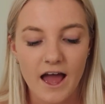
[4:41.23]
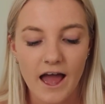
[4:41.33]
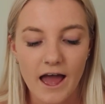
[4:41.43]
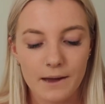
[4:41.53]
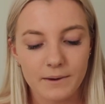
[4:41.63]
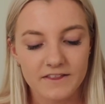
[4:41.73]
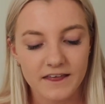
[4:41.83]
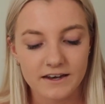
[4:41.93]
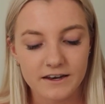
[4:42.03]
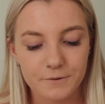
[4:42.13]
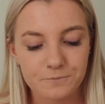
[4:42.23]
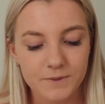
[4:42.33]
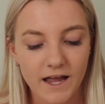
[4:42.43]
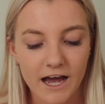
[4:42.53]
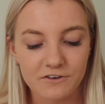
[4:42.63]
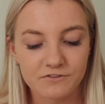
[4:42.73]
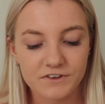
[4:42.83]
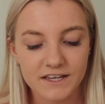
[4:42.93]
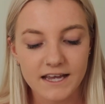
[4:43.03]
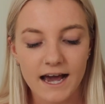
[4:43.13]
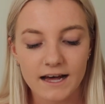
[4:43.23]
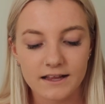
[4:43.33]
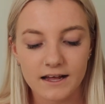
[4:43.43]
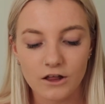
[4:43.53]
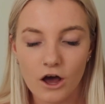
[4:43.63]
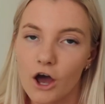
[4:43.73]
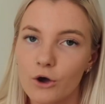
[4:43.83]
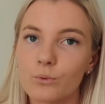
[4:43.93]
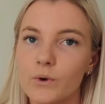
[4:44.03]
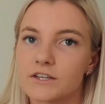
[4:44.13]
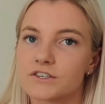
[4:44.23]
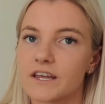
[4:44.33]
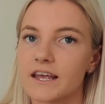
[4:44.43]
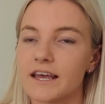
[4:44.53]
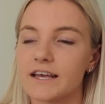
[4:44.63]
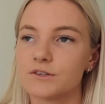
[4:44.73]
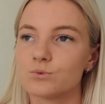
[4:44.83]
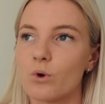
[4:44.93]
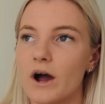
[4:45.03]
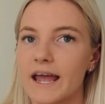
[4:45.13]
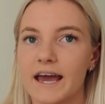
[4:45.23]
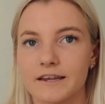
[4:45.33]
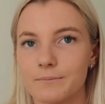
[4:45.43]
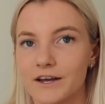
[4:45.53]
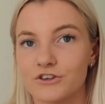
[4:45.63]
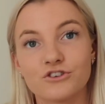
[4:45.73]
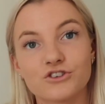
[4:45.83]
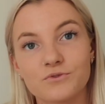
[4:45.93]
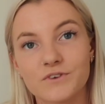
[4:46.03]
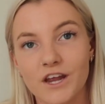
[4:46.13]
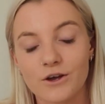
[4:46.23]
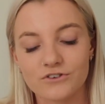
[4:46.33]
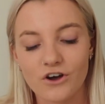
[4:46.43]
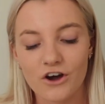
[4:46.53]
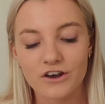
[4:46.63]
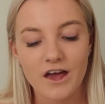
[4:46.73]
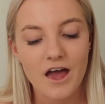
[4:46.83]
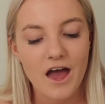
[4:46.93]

I then have VLLO, which is what I edit my YouTube videos on.